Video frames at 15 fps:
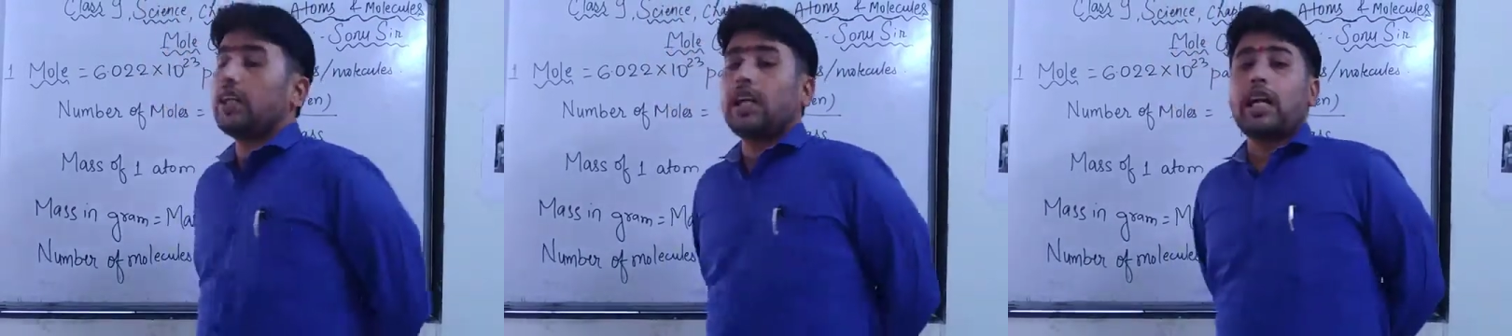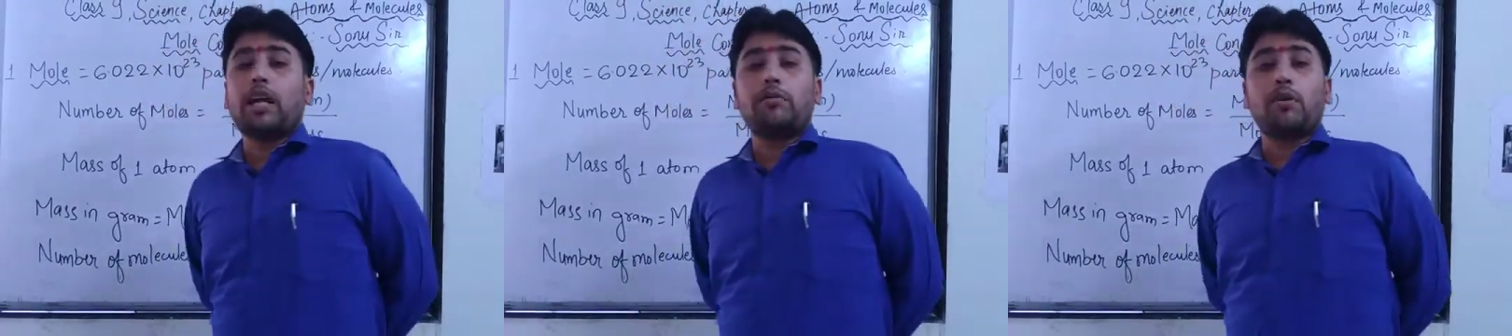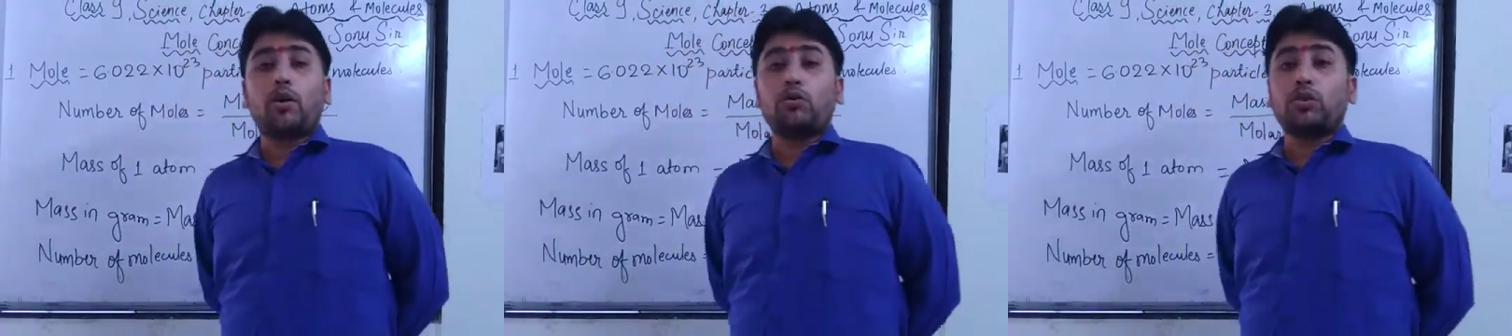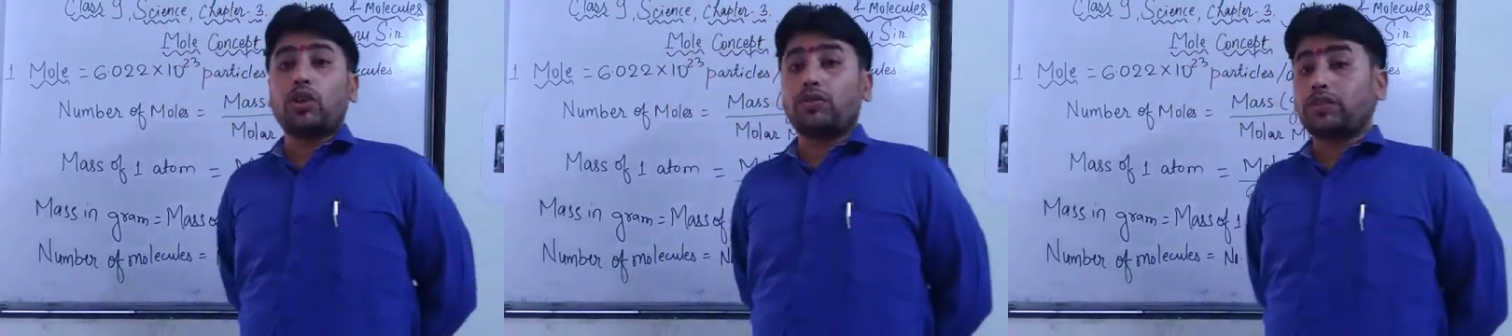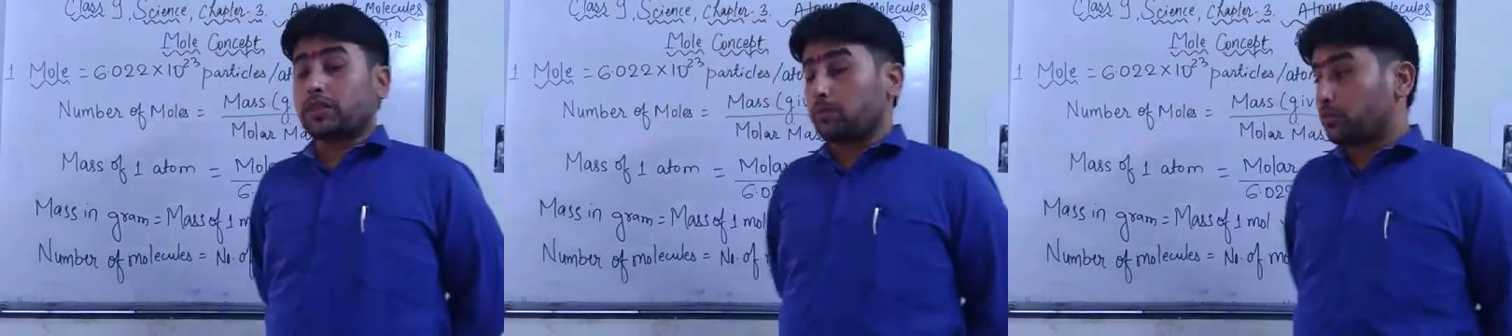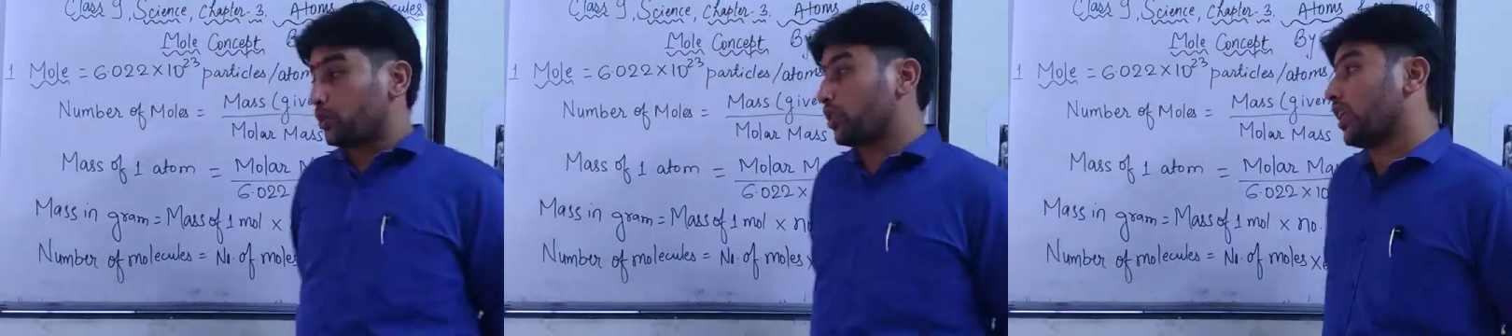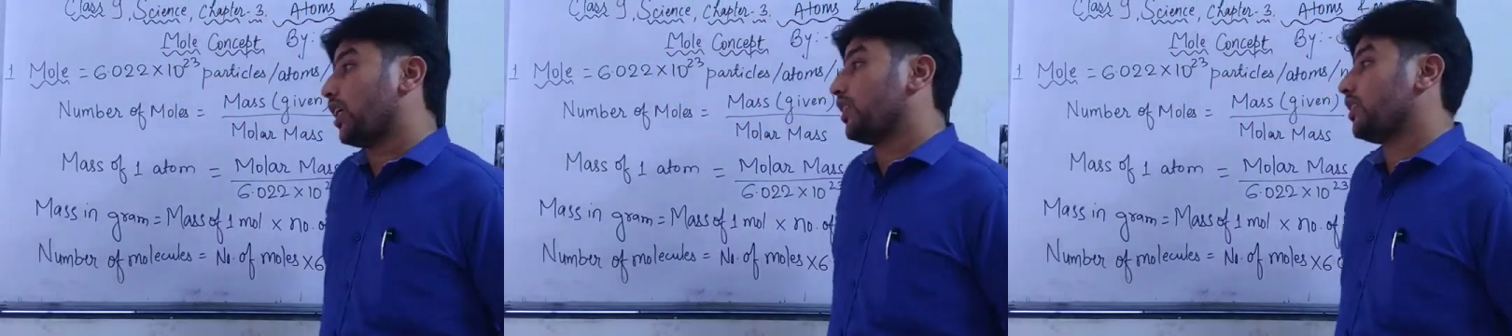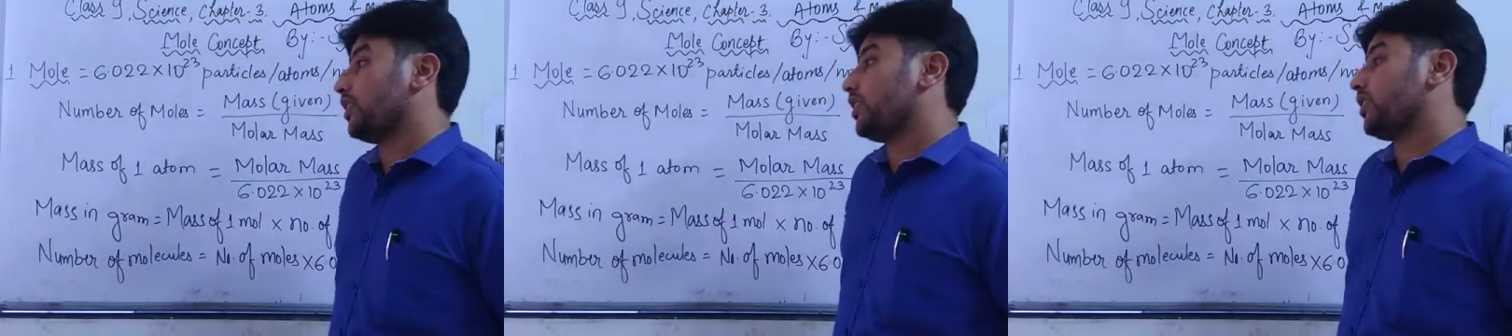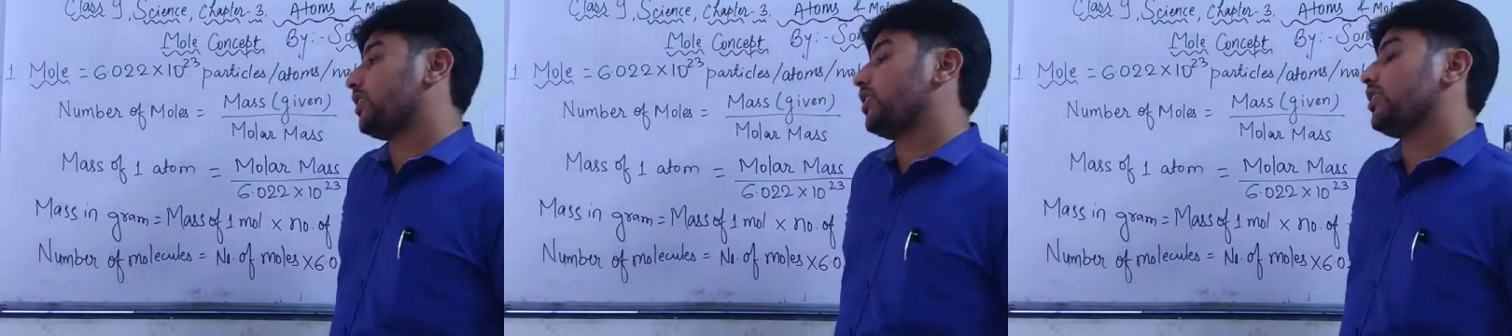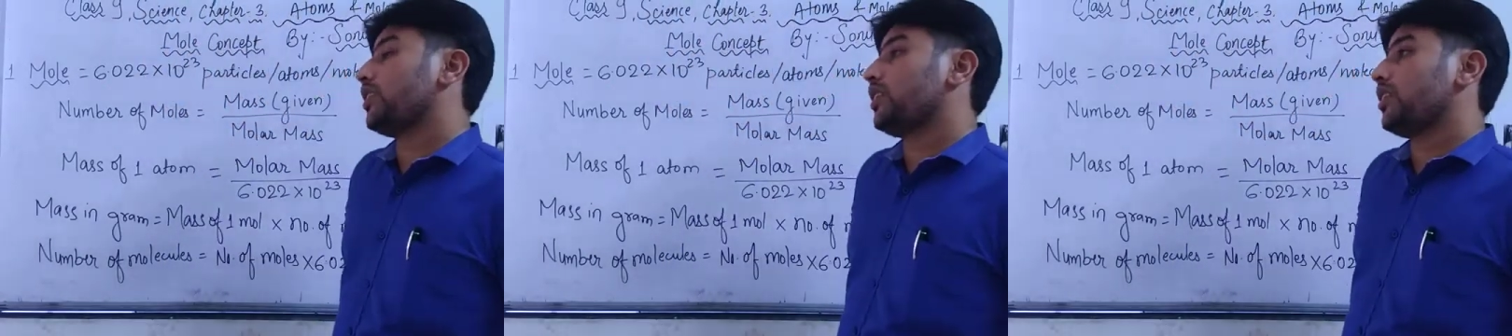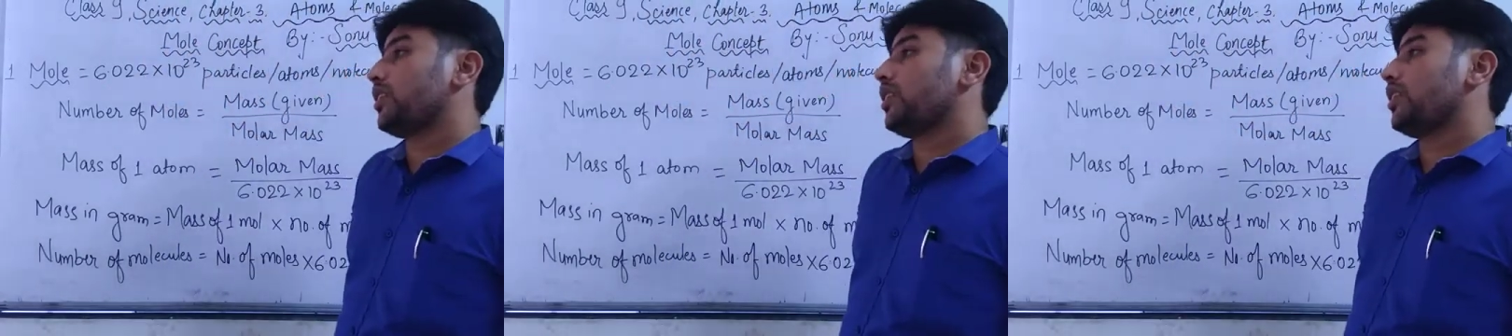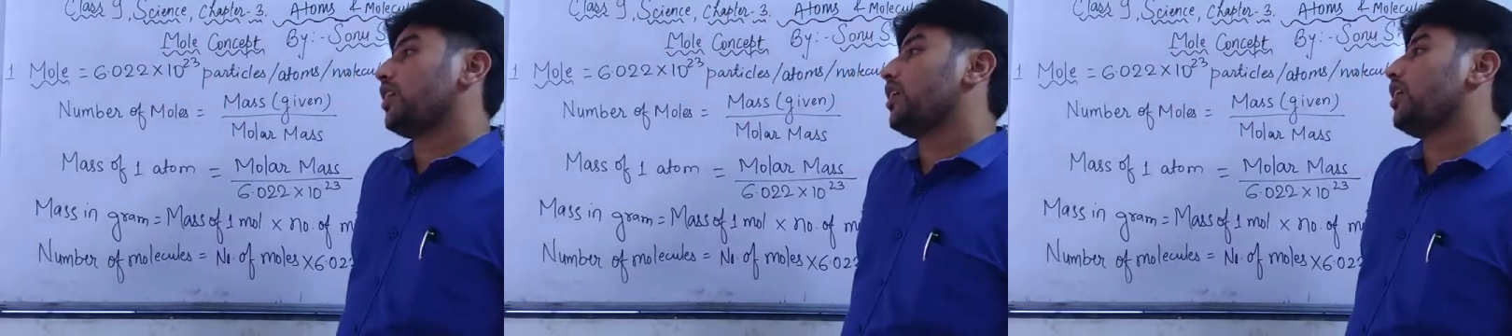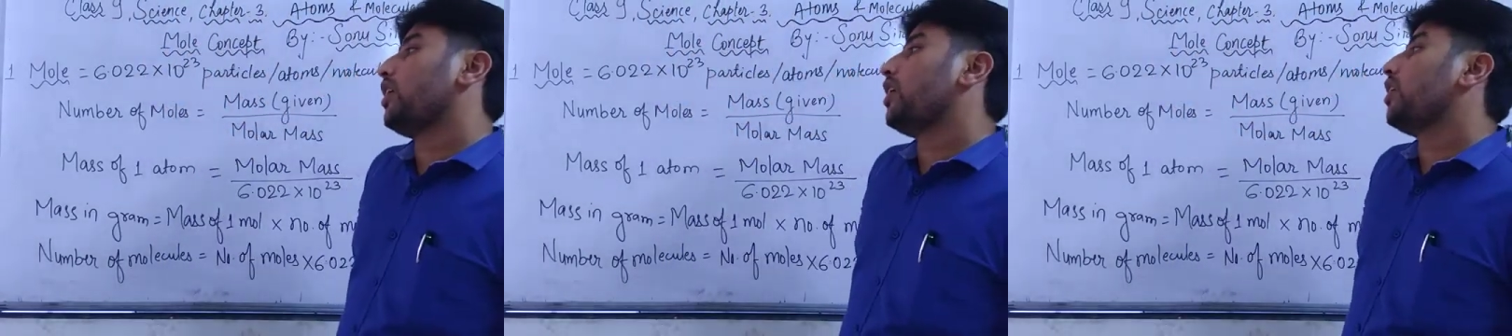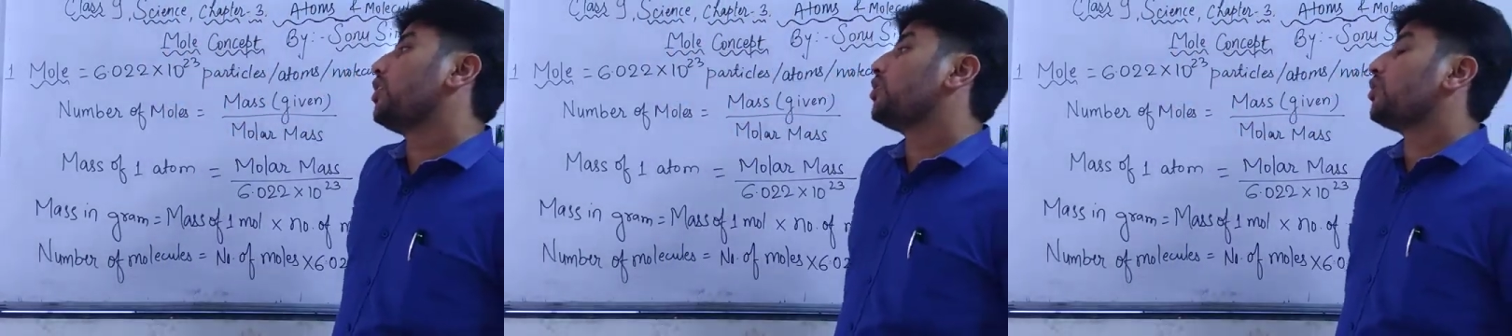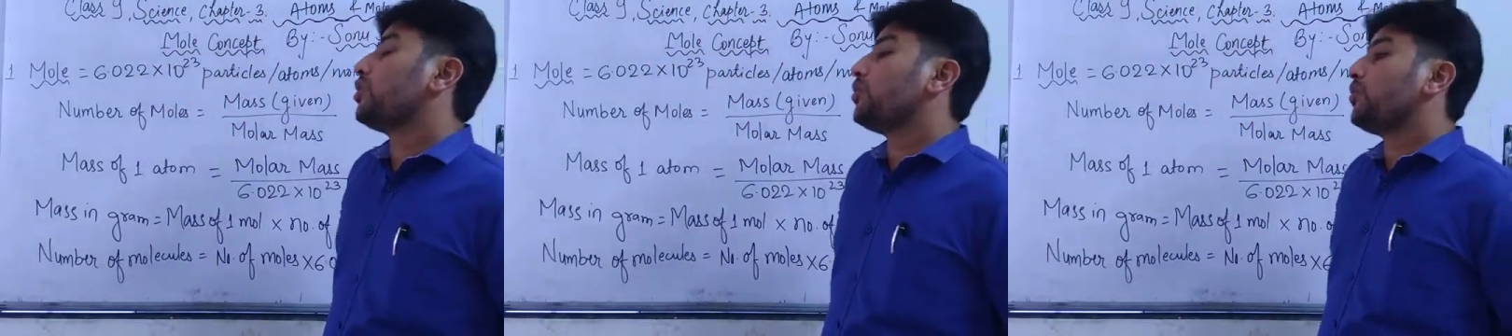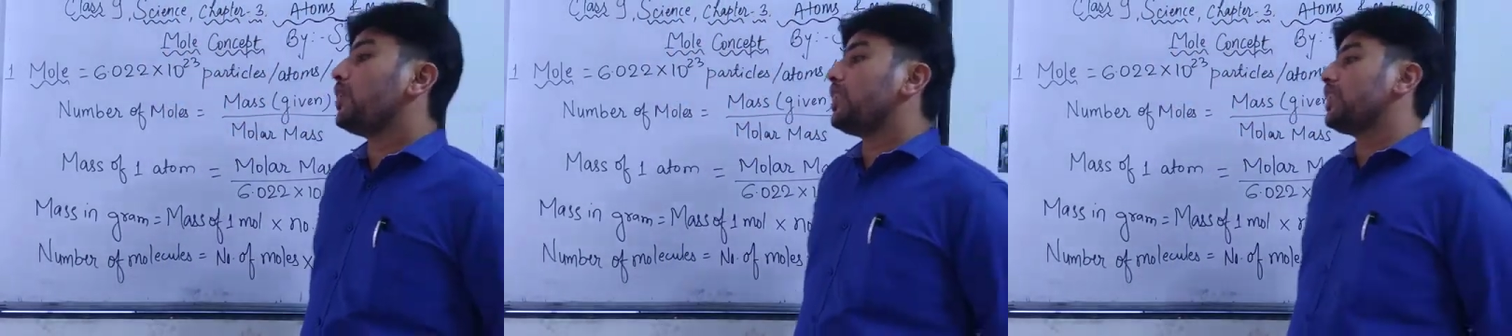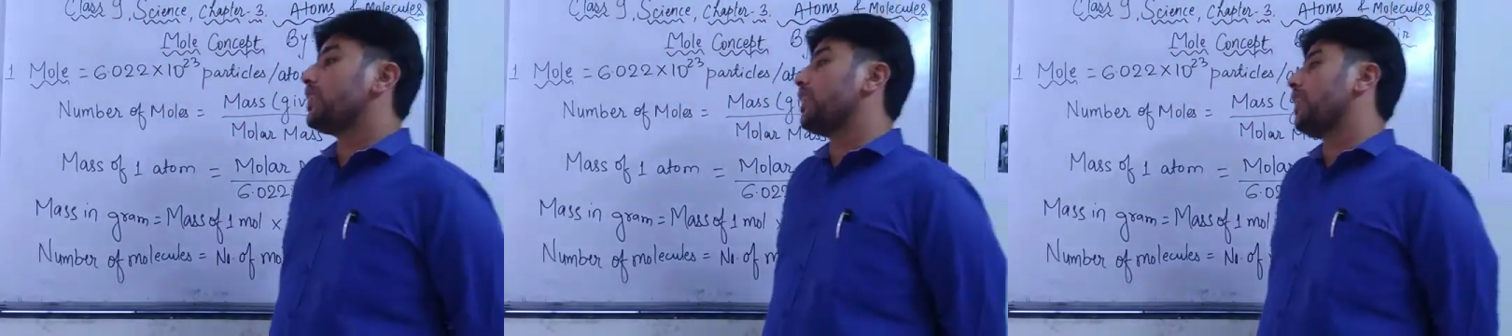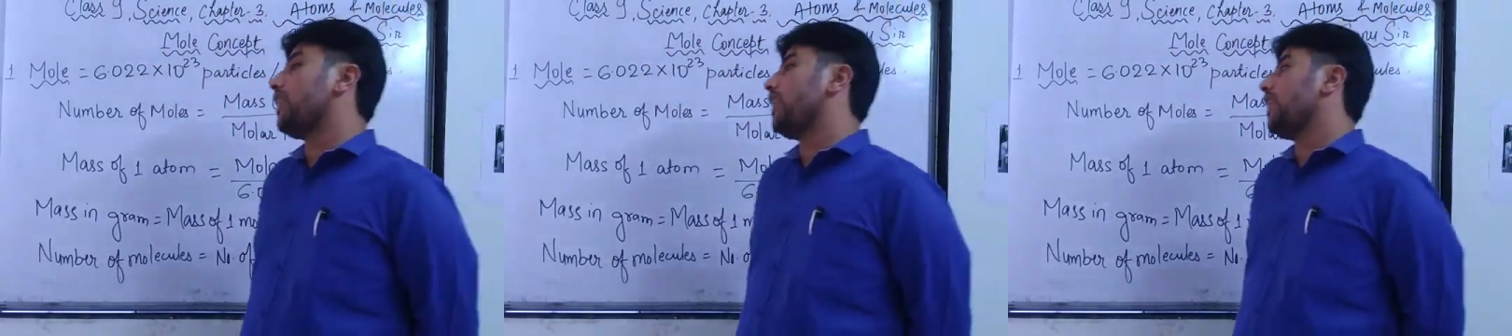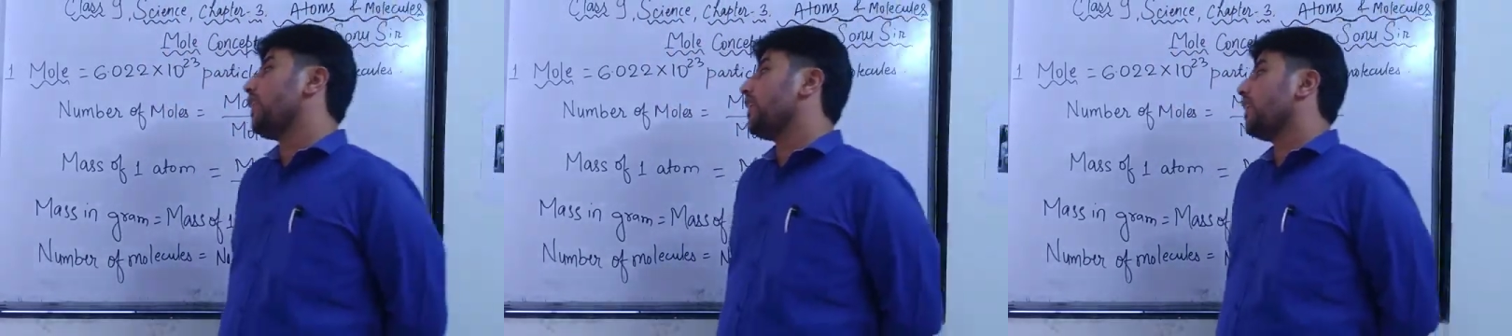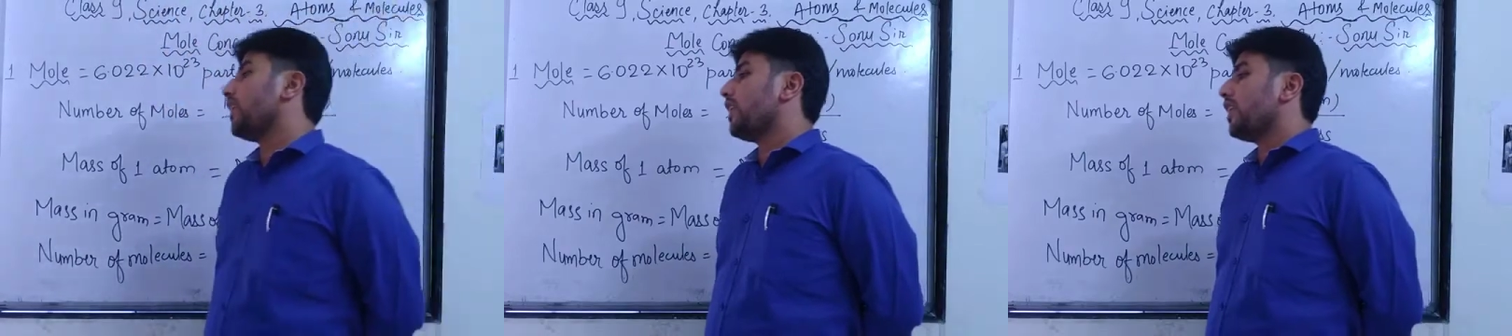amount of substances. So you will see